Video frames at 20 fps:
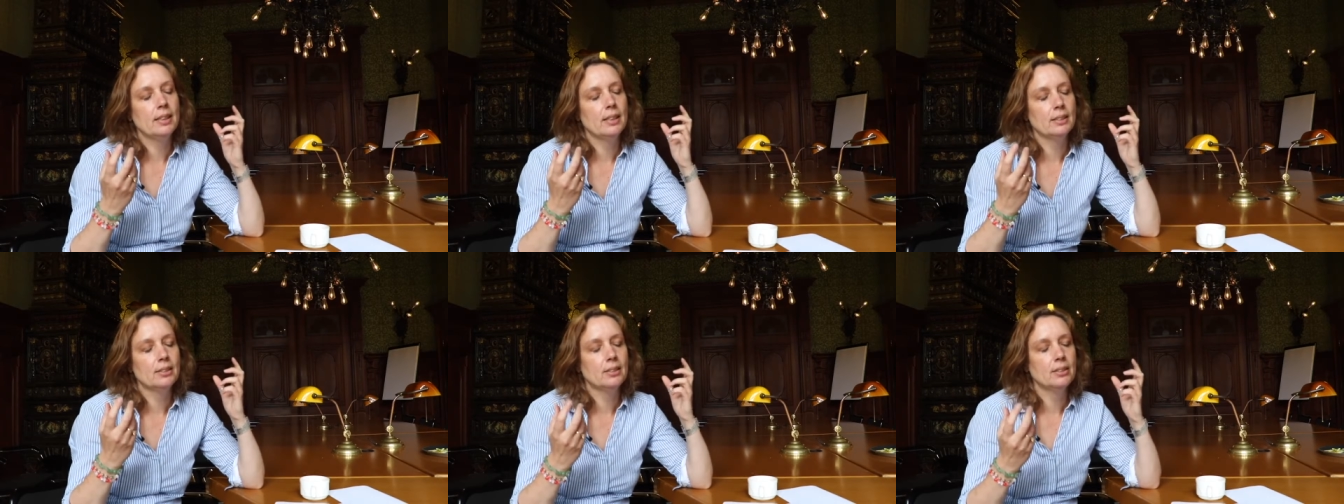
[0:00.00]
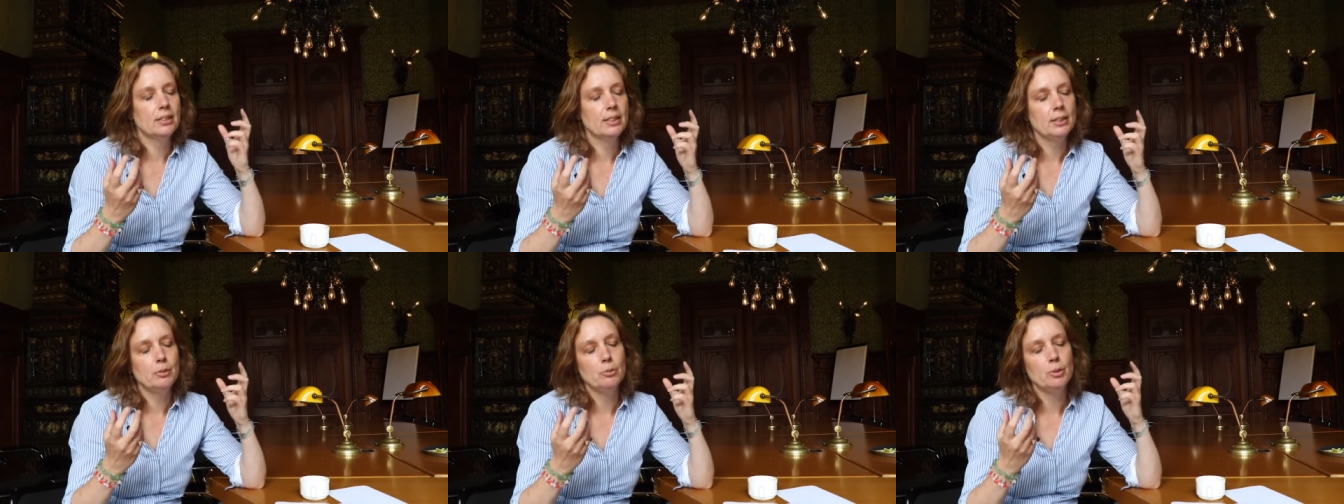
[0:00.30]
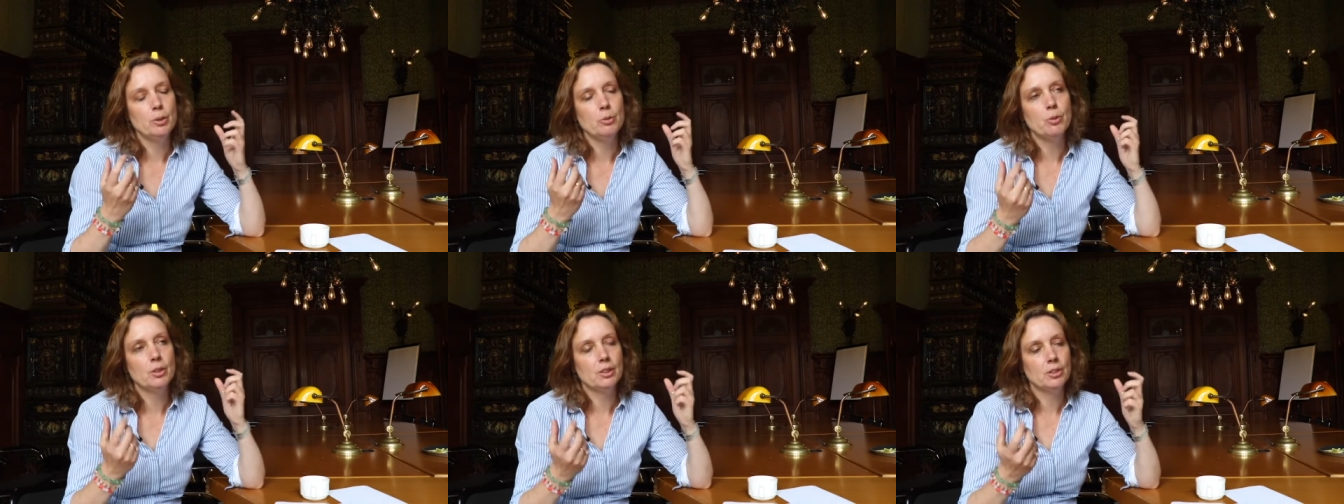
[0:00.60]
actually
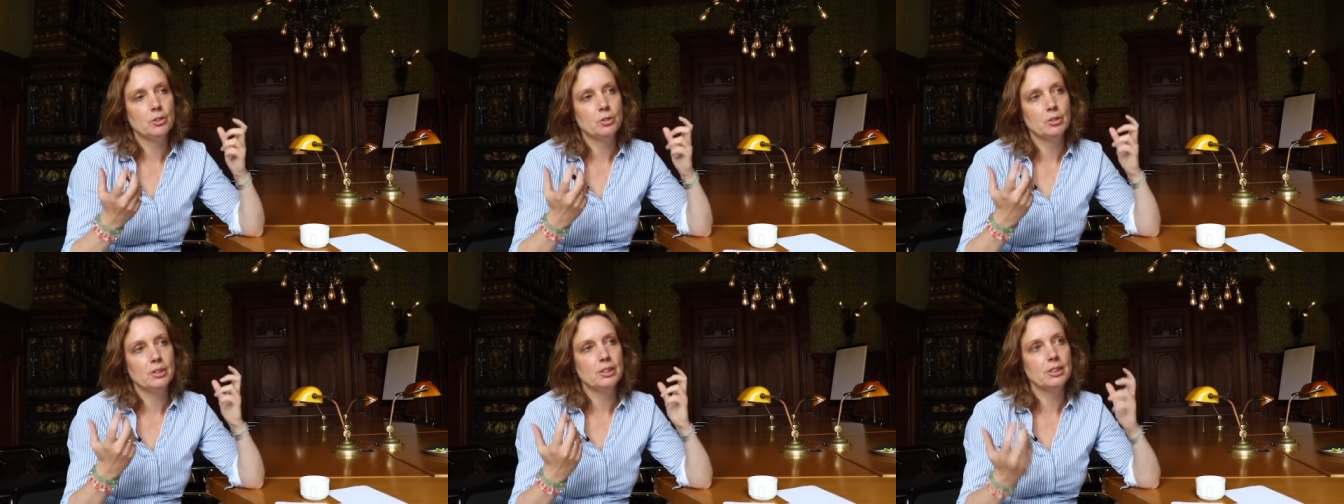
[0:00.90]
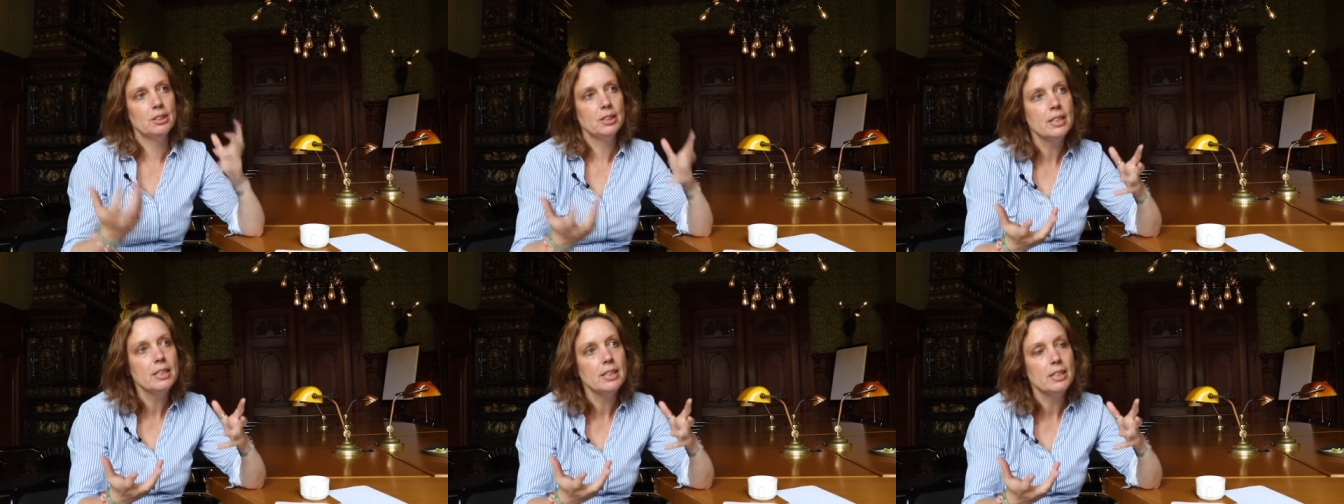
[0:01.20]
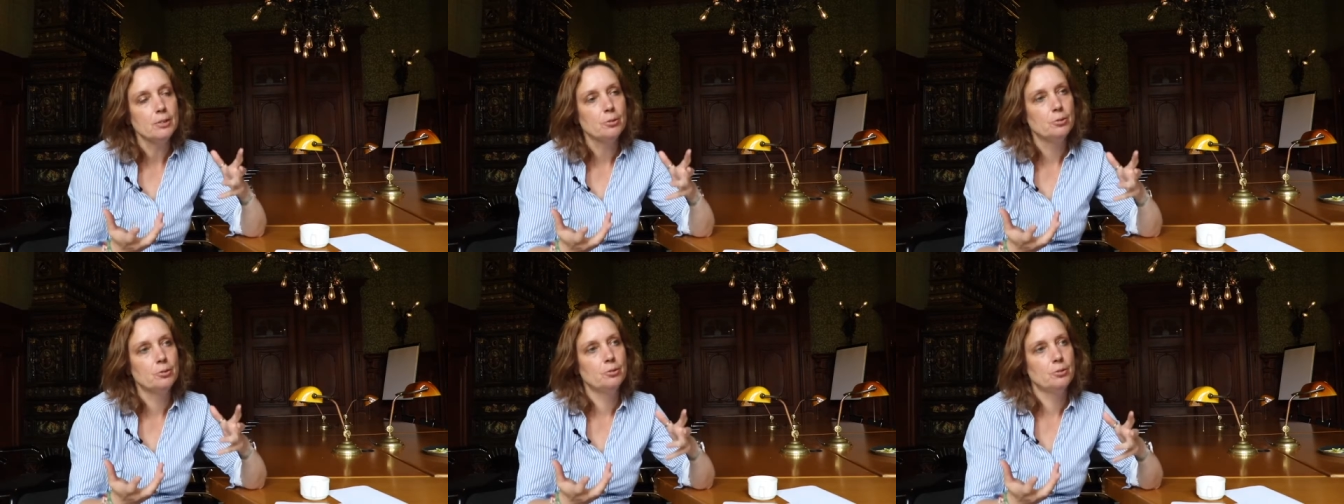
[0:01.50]
we want to
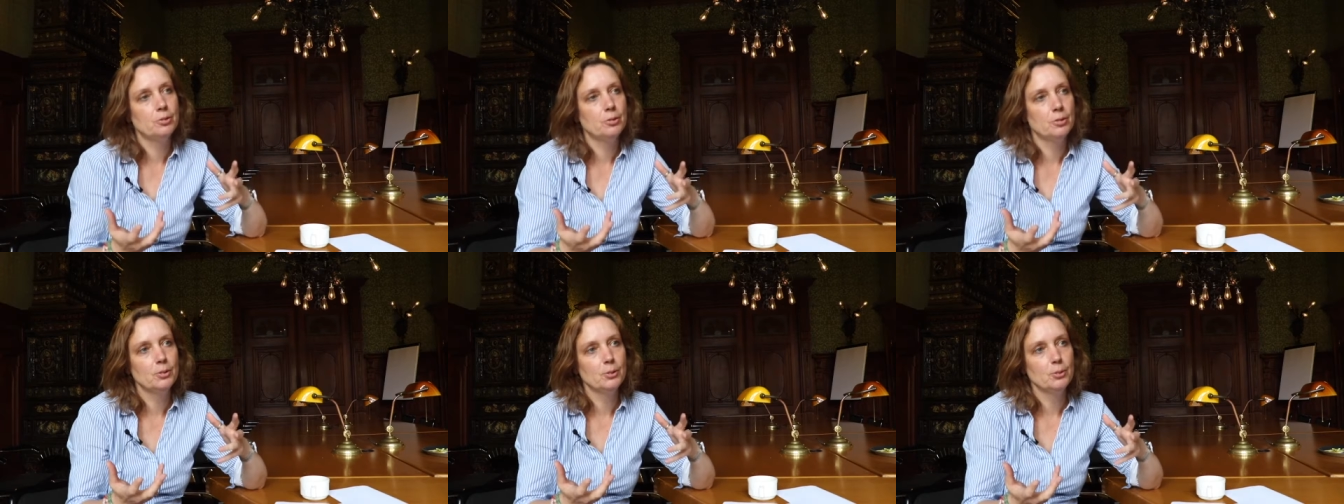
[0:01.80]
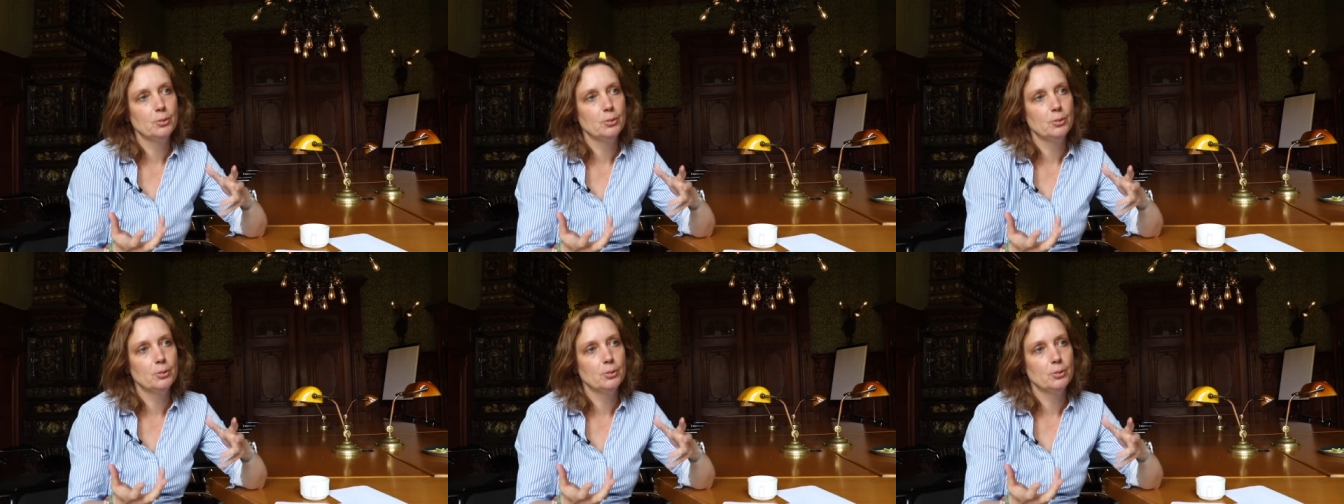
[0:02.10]
achieve